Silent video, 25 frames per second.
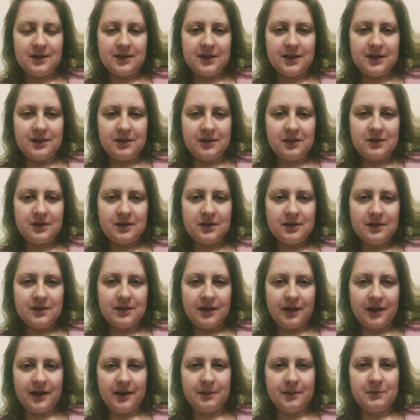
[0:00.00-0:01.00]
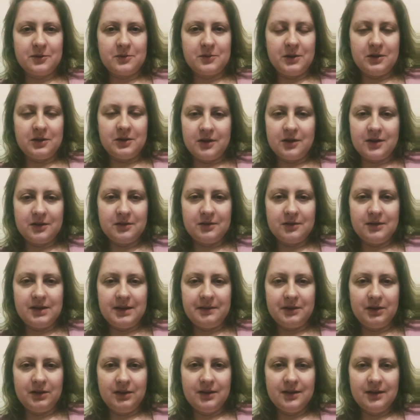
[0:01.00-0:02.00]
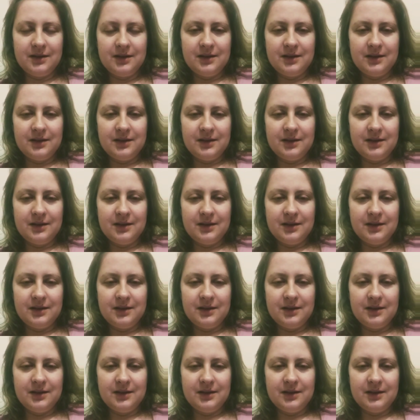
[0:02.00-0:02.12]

leaders, I must be talking to the devil.